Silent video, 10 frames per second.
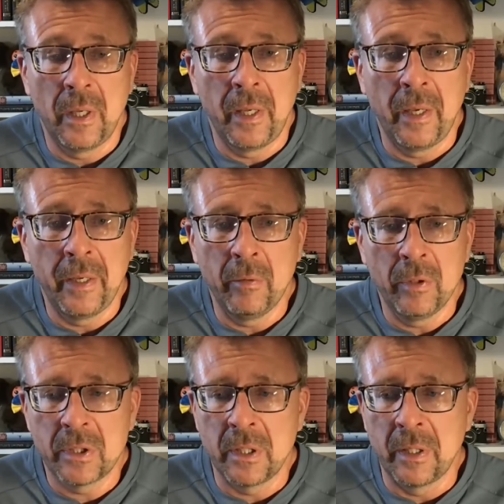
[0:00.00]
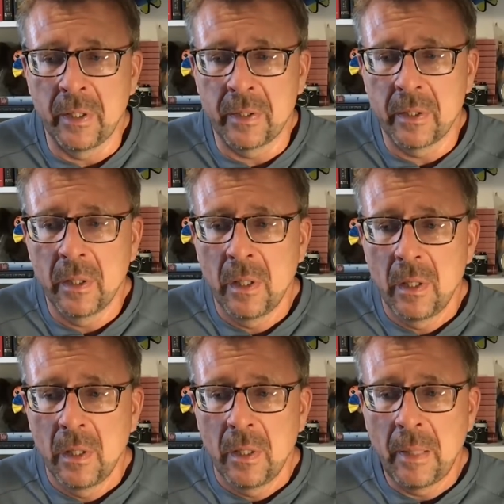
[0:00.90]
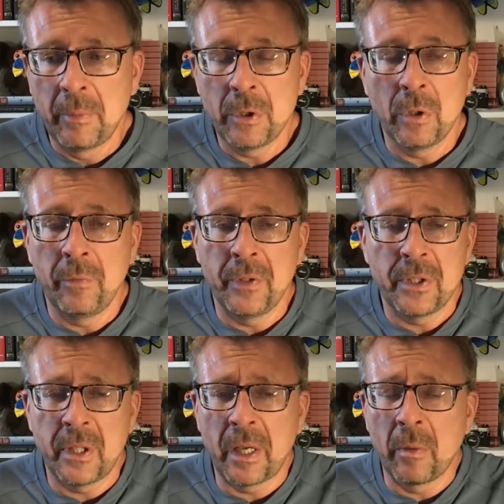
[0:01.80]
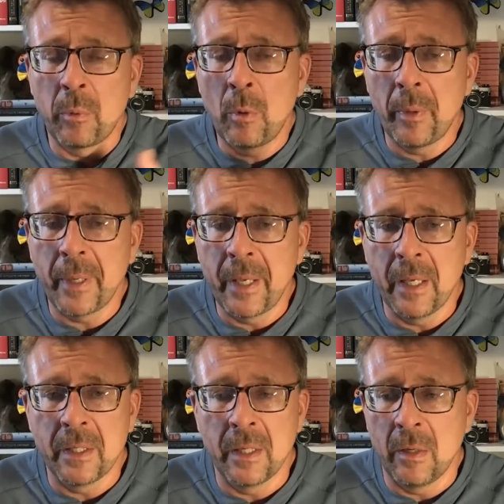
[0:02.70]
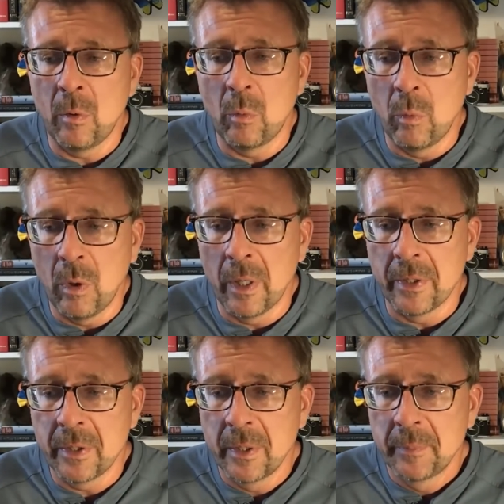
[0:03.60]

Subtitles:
I honestly I'm not sure if it's like a propaganda or what.